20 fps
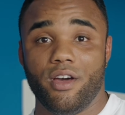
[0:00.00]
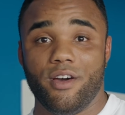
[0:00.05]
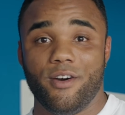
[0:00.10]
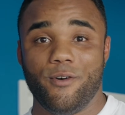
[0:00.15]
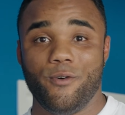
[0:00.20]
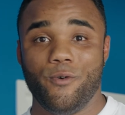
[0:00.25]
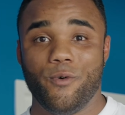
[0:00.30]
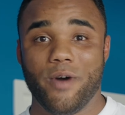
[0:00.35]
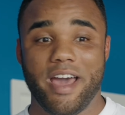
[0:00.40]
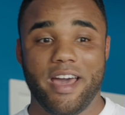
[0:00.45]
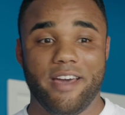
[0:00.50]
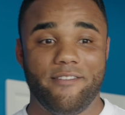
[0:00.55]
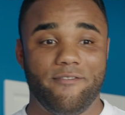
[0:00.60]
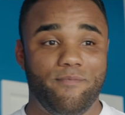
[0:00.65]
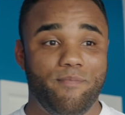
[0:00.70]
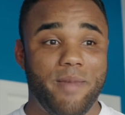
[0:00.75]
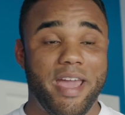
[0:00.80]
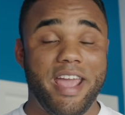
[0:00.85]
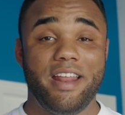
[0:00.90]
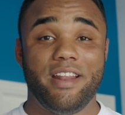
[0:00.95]
who
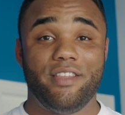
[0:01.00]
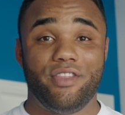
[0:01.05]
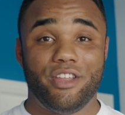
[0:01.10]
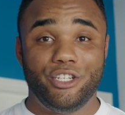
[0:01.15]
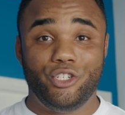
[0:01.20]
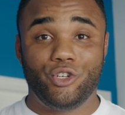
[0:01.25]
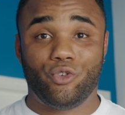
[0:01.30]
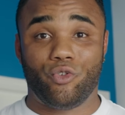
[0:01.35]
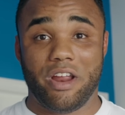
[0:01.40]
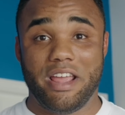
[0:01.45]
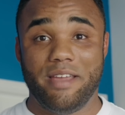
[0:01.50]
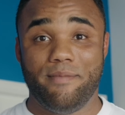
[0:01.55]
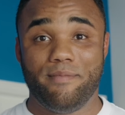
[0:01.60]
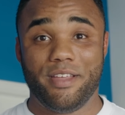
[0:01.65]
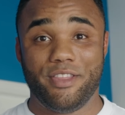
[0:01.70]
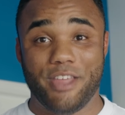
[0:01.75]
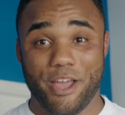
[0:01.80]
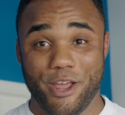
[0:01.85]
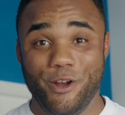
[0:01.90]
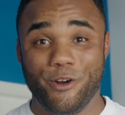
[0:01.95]
have made the
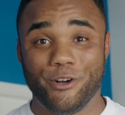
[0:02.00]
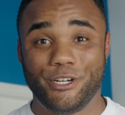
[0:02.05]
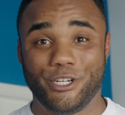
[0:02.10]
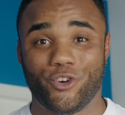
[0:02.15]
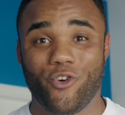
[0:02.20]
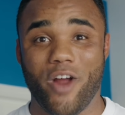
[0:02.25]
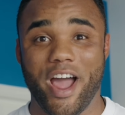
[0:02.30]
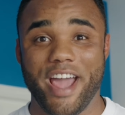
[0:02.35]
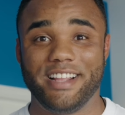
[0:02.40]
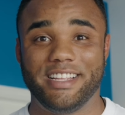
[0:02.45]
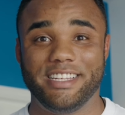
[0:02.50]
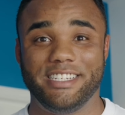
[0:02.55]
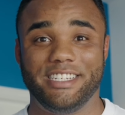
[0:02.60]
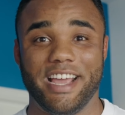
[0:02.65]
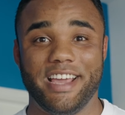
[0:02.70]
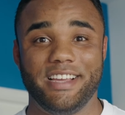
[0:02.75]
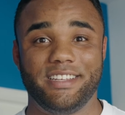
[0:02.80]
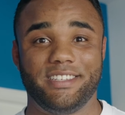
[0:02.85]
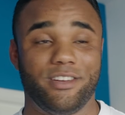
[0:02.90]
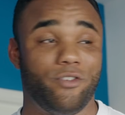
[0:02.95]
dream that you're trying to
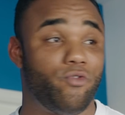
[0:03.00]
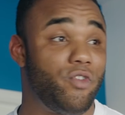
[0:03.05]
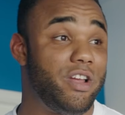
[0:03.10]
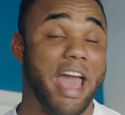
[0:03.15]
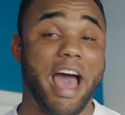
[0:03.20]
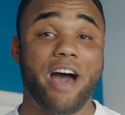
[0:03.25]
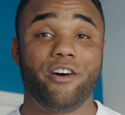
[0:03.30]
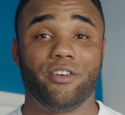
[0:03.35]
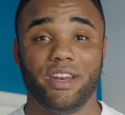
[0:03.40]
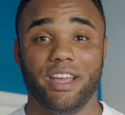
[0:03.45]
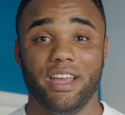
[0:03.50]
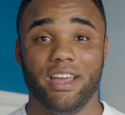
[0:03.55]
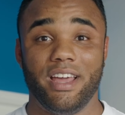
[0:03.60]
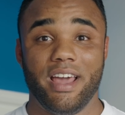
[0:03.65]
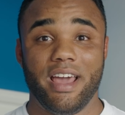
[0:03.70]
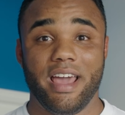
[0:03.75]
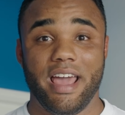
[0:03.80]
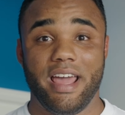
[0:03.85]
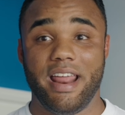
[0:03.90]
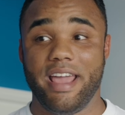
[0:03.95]
chase a reality,
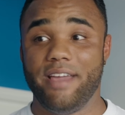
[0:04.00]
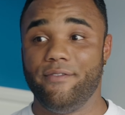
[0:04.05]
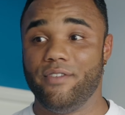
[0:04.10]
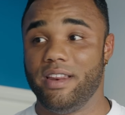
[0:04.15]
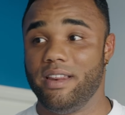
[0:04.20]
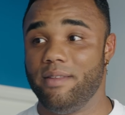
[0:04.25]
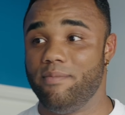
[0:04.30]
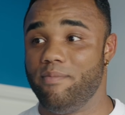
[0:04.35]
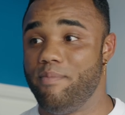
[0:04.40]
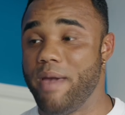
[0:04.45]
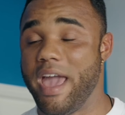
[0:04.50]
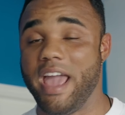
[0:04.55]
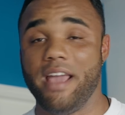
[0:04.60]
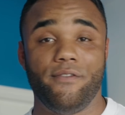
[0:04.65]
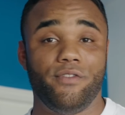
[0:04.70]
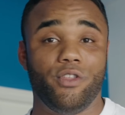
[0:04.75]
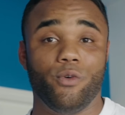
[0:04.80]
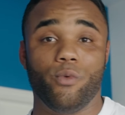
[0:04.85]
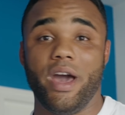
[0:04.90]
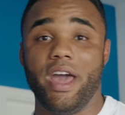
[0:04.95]
and even
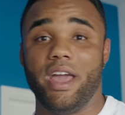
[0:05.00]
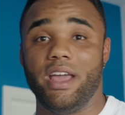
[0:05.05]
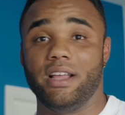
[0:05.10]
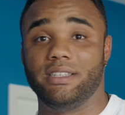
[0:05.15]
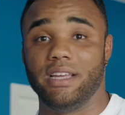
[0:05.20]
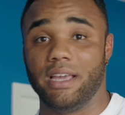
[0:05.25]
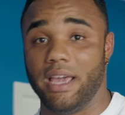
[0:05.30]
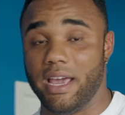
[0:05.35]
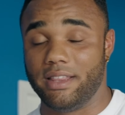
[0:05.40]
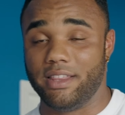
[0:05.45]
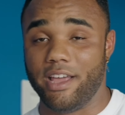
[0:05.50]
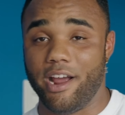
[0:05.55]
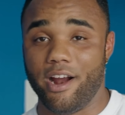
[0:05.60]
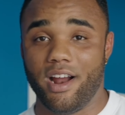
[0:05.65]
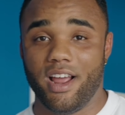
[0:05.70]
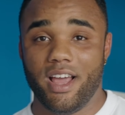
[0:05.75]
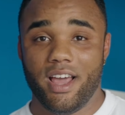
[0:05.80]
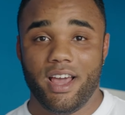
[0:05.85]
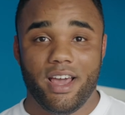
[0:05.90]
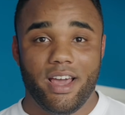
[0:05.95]
paved the way to get there.
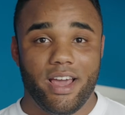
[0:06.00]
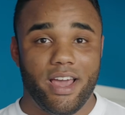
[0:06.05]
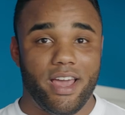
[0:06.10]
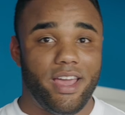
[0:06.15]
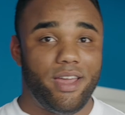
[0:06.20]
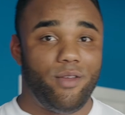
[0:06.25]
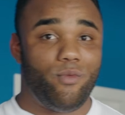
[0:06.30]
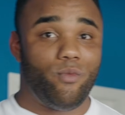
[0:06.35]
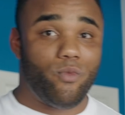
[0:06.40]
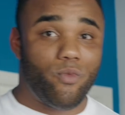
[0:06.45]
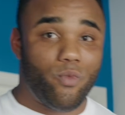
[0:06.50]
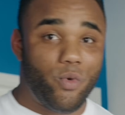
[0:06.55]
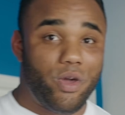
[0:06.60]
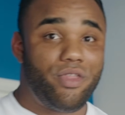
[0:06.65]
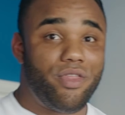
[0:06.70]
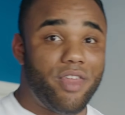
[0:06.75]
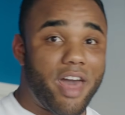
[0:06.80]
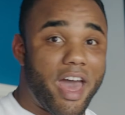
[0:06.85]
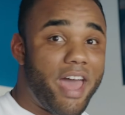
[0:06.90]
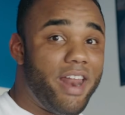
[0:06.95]
And
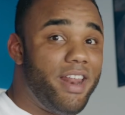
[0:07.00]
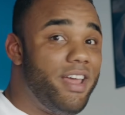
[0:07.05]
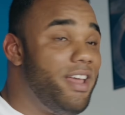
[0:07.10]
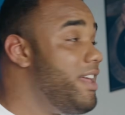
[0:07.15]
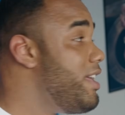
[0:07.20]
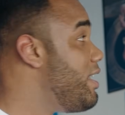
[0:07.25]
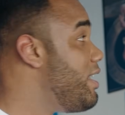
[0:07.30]
with that,